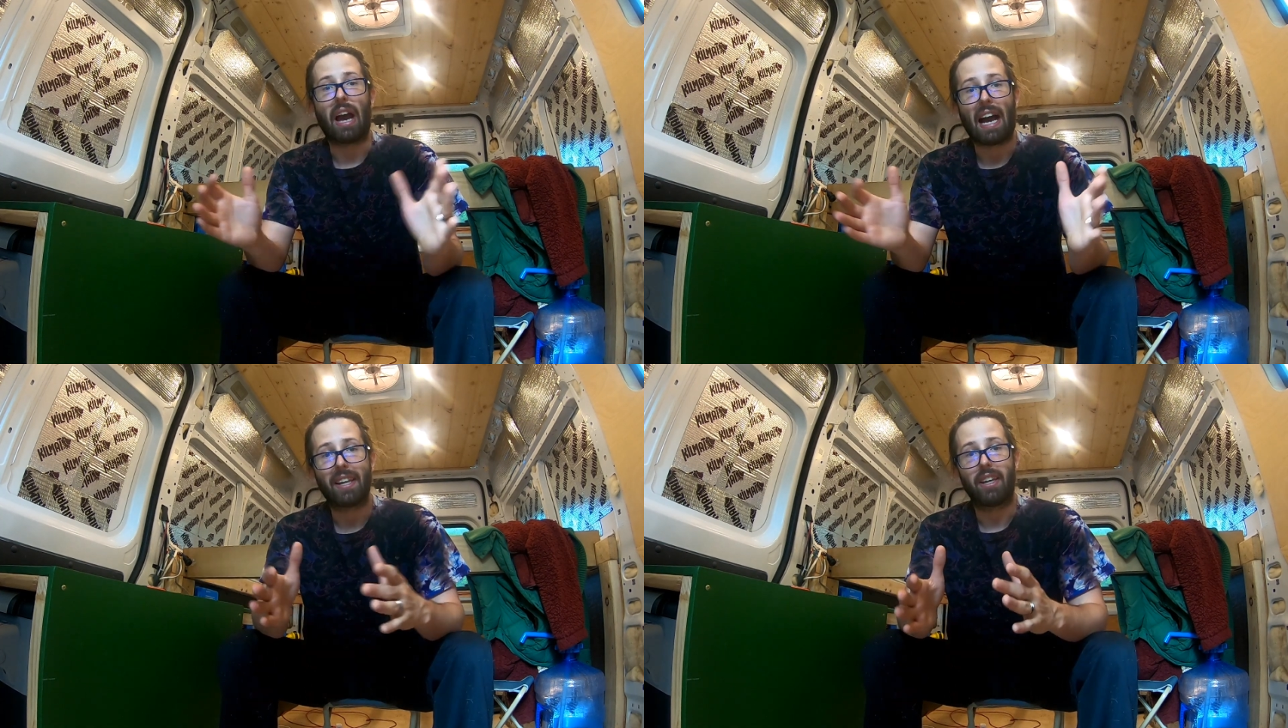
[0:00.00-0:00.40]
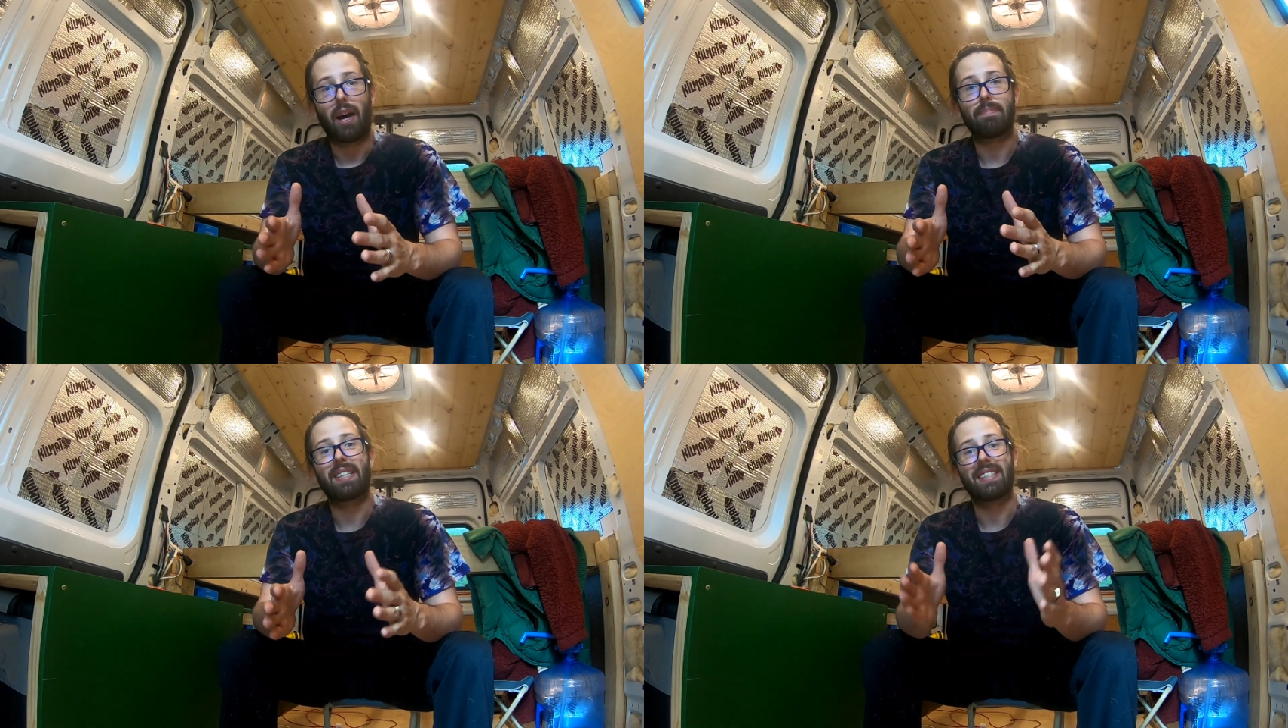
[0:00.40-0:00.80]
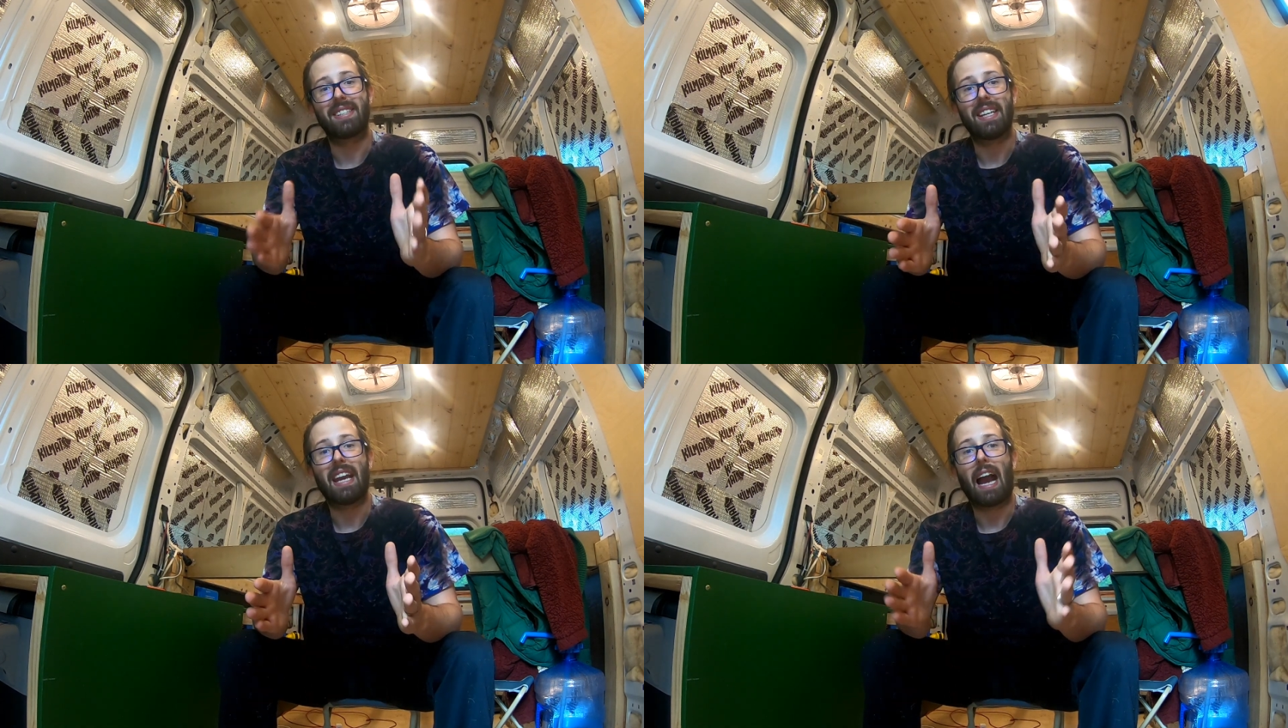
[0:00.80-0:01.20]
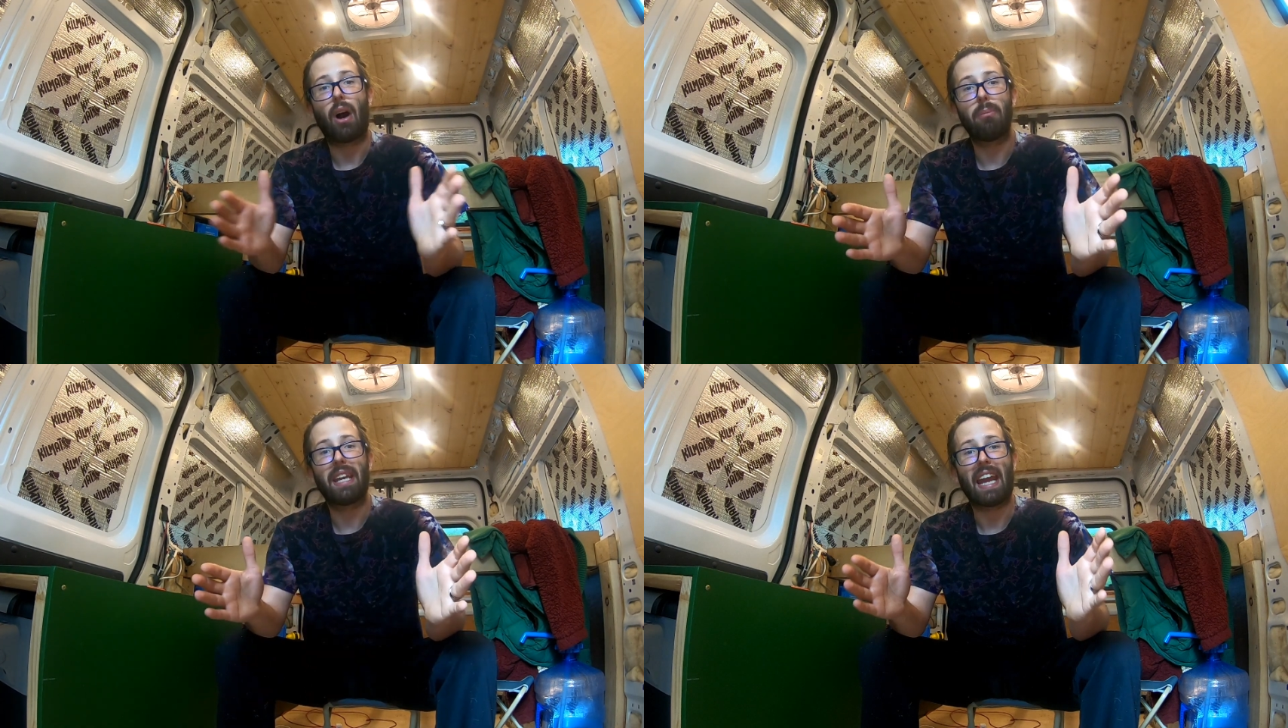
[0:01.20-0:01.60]
add it up to see
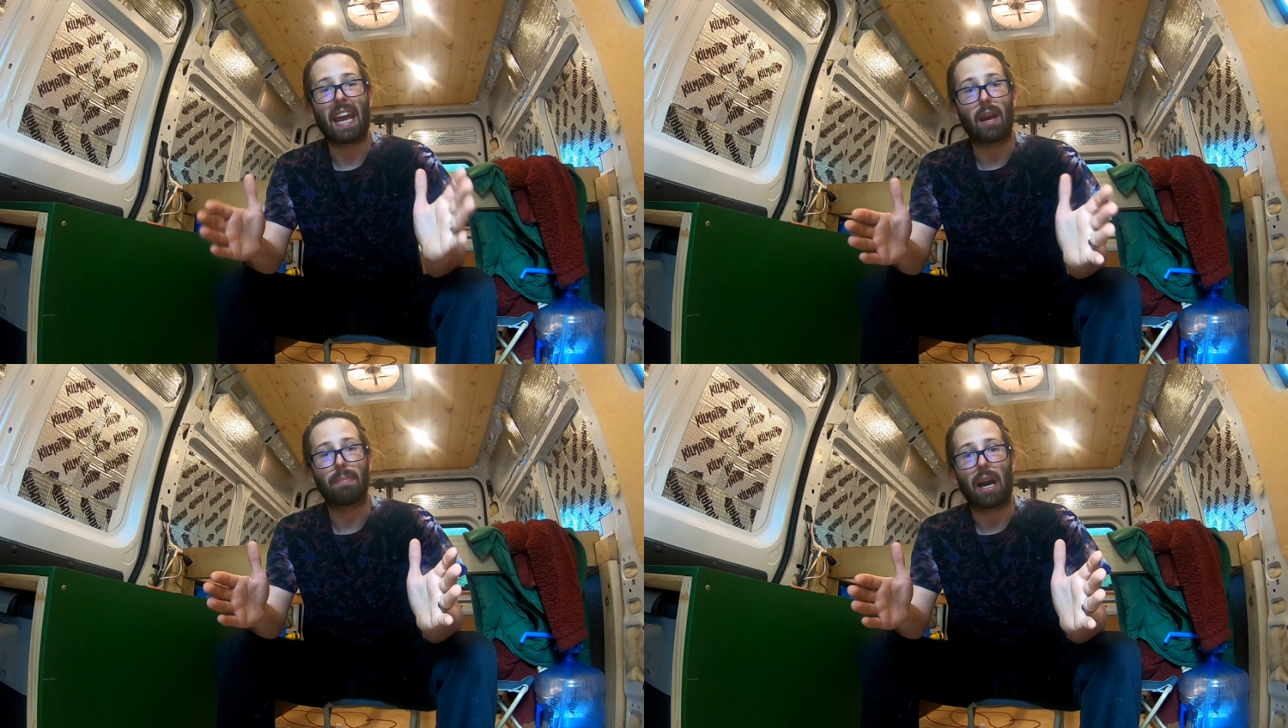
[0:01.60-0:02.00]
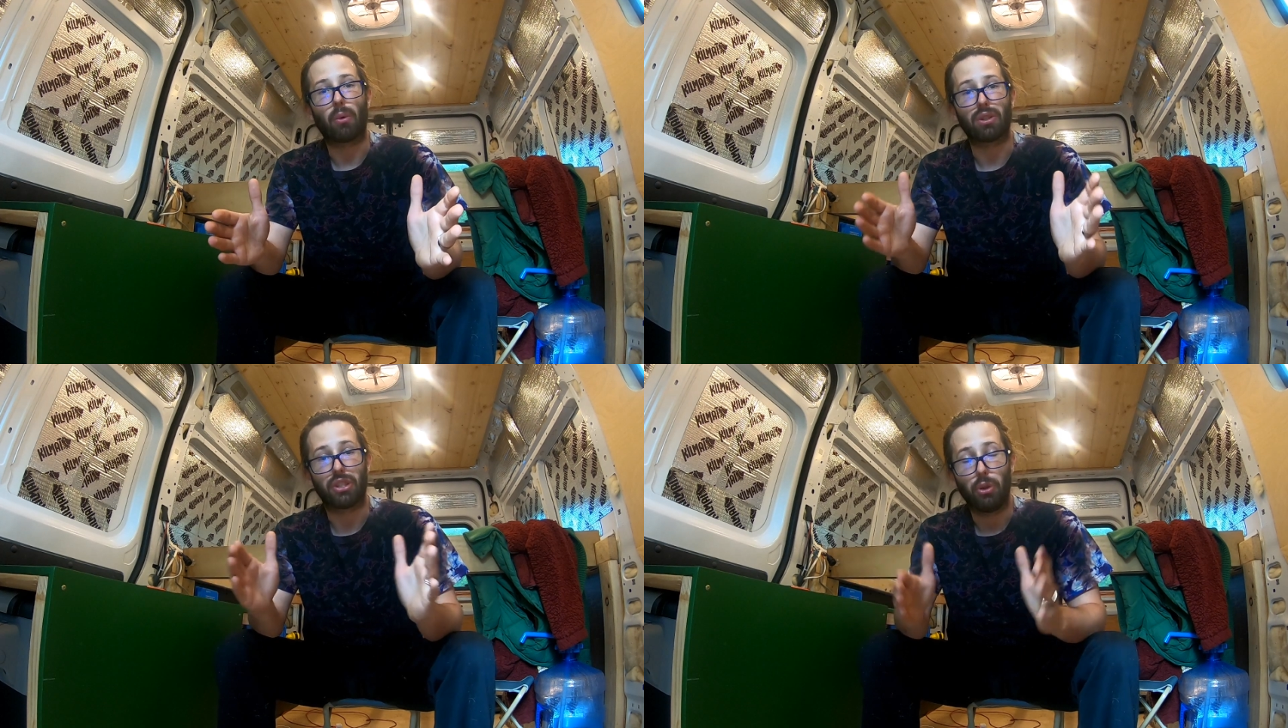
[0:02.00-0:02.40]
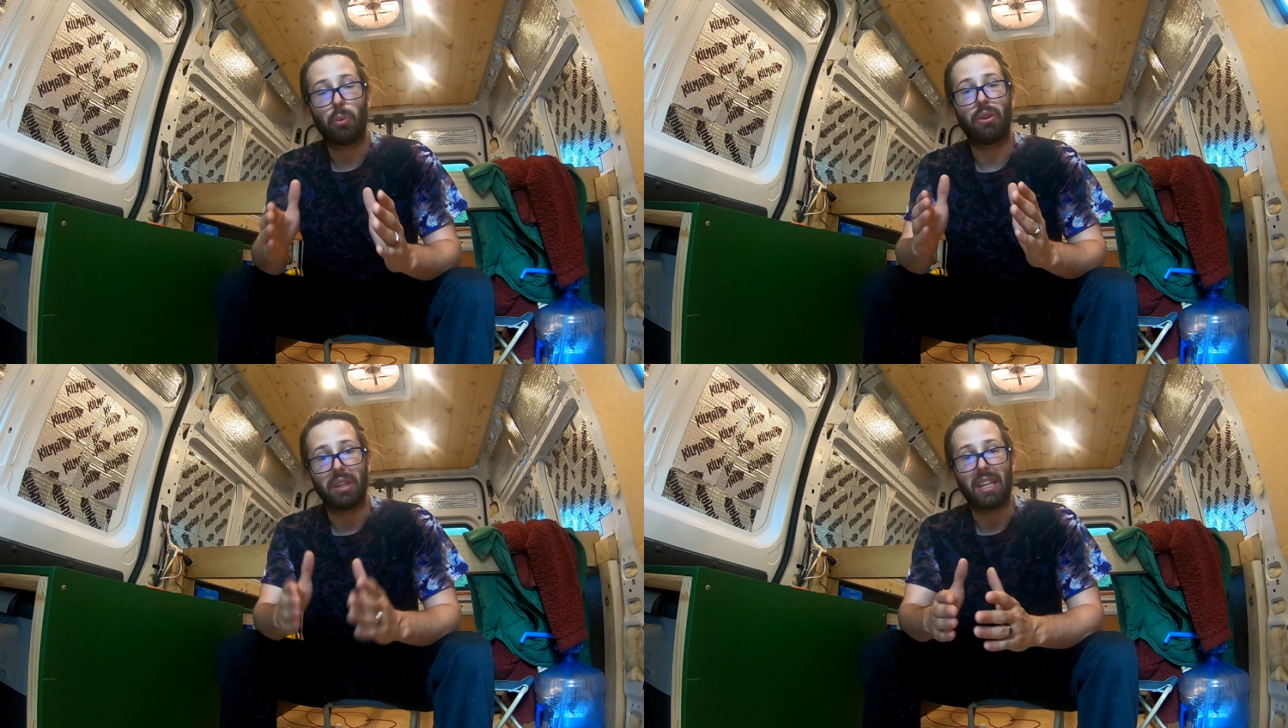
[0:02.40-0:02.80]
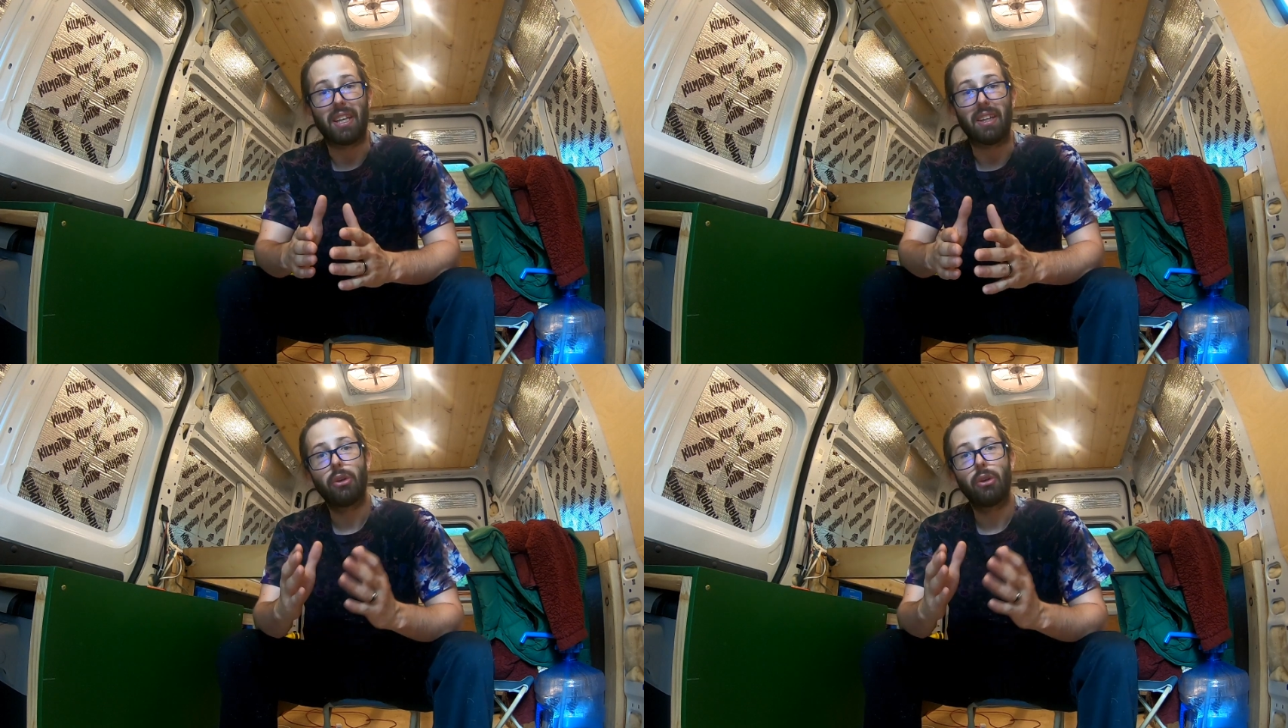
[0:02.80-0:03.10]
how many amp hours you will need.